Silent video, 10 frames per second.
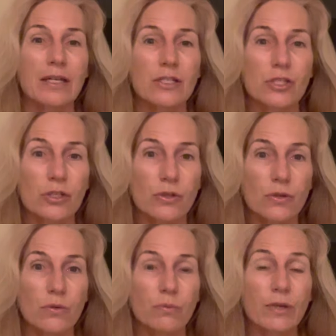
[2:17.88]

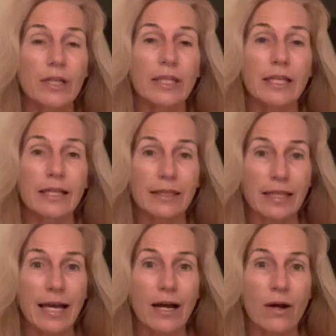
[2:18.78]
to really
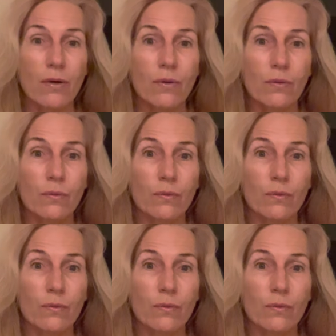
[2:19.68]
allow